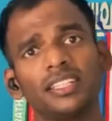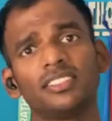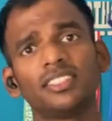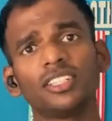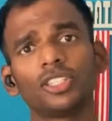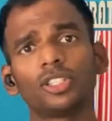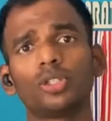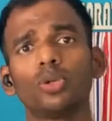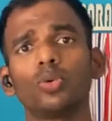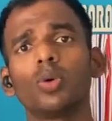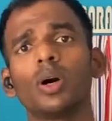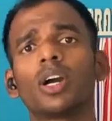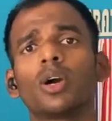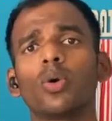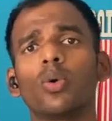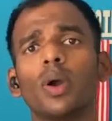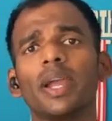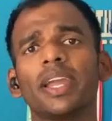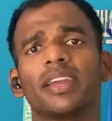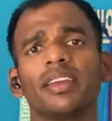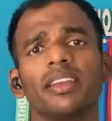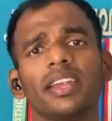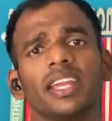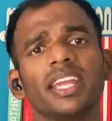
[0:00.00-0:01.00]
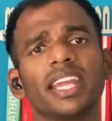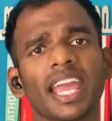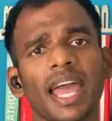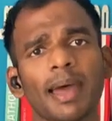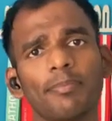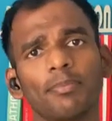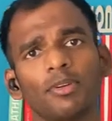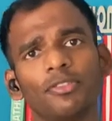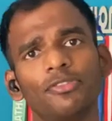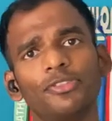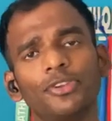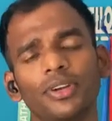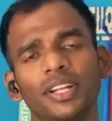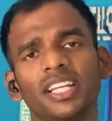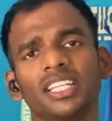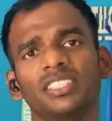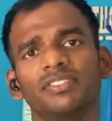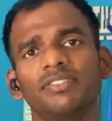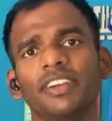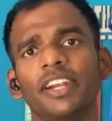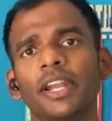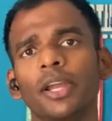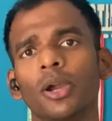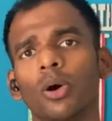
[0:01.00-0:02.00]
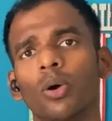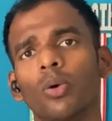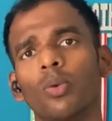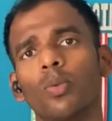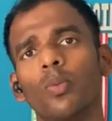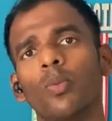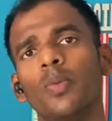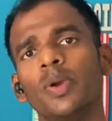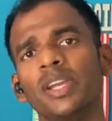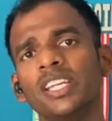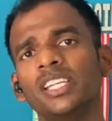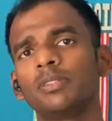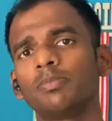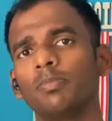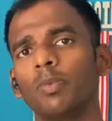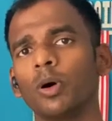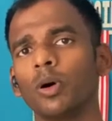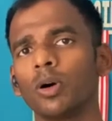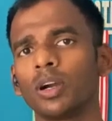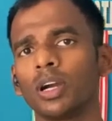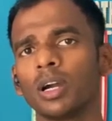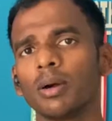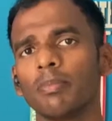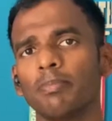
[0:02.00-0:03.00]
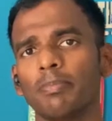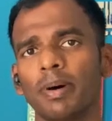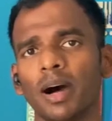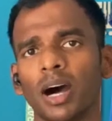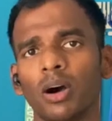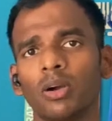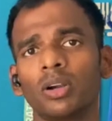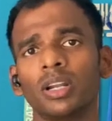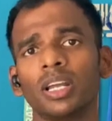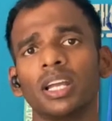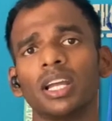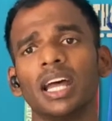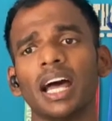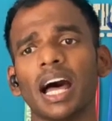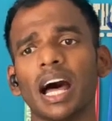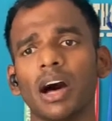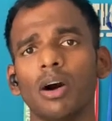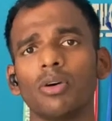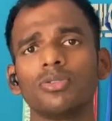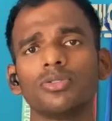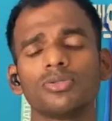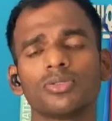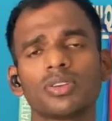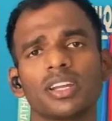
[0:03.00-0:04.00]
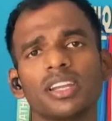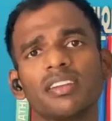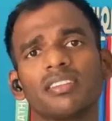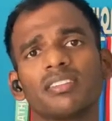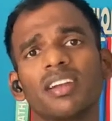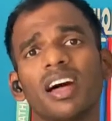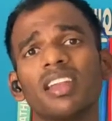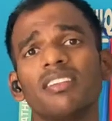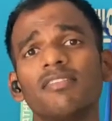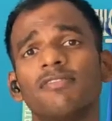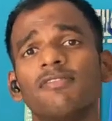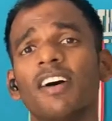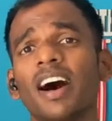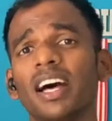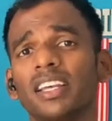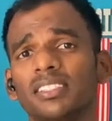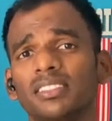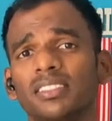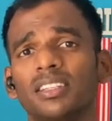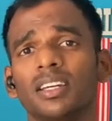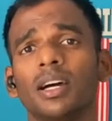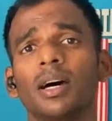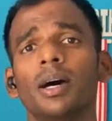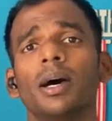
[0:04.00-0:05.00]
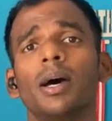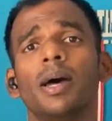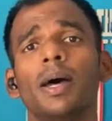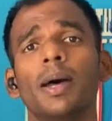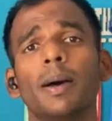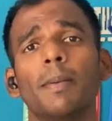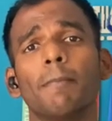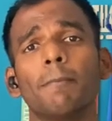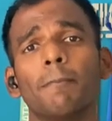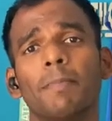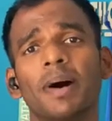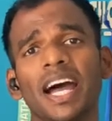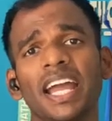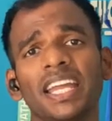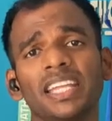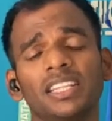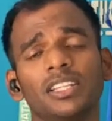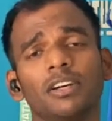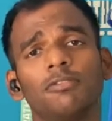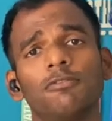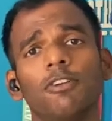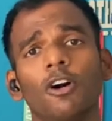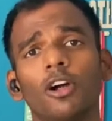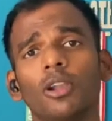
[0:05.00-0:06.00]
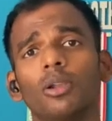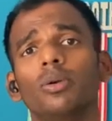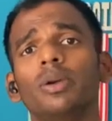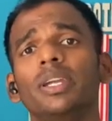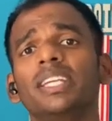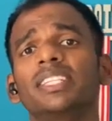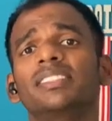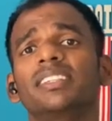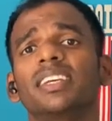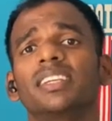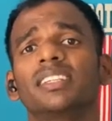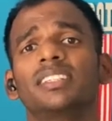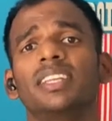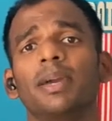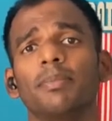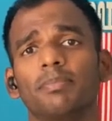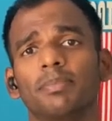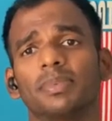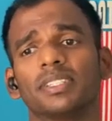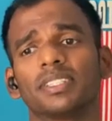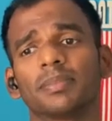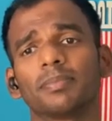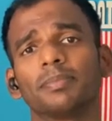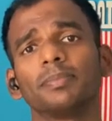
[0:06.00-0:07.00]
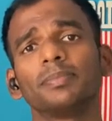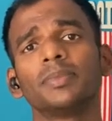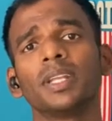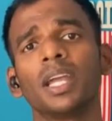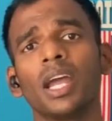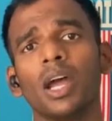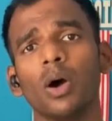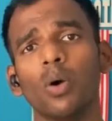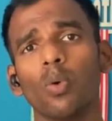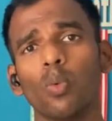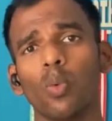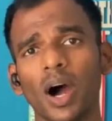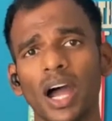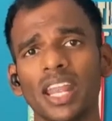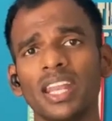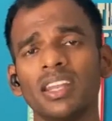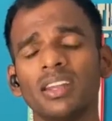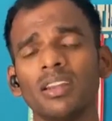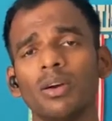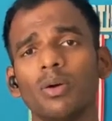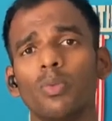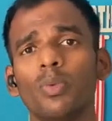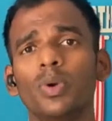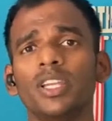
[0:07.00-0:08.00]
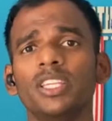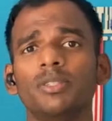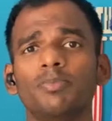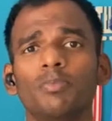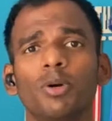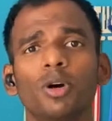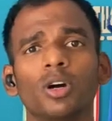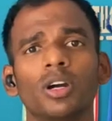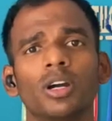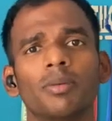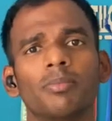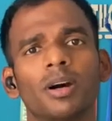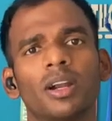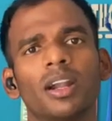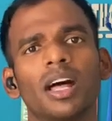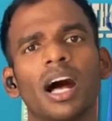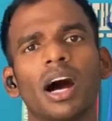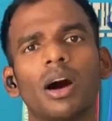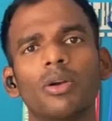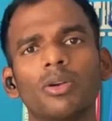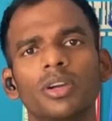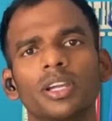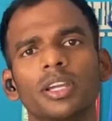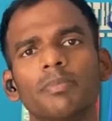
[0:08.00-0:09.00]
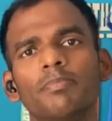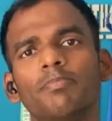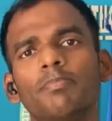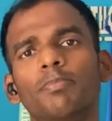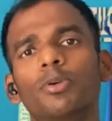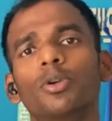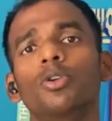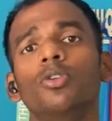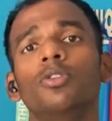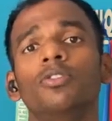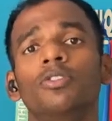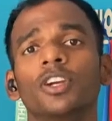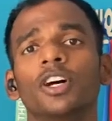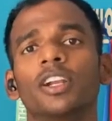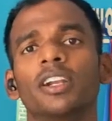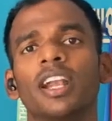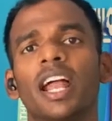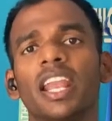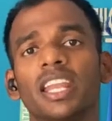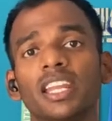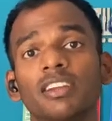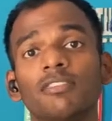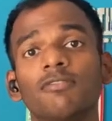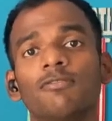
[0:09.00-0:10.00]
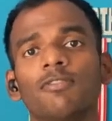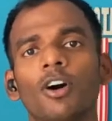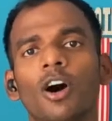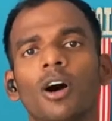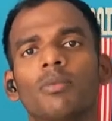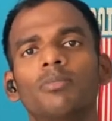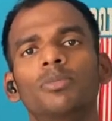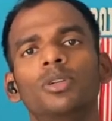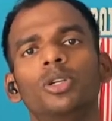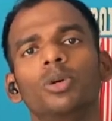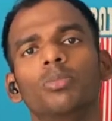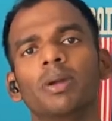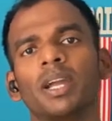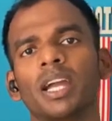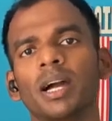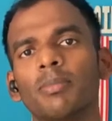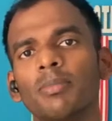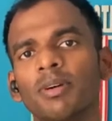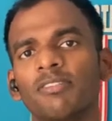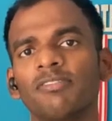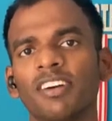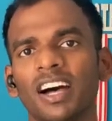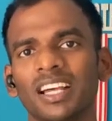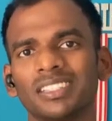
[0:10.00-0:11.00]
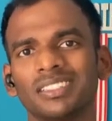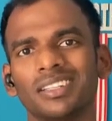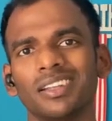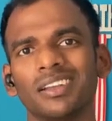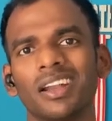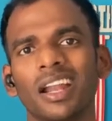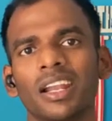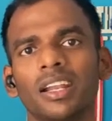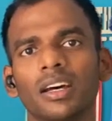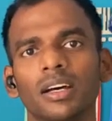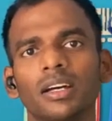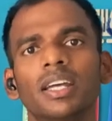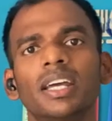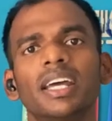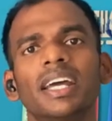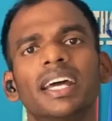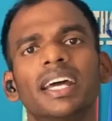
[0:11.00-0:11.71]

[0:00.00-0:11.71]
just do a quick recap of today's video. We spoke about how you can run faster by the following 6 tips. 1, we spoke about how to improve your running form to become a faster runner.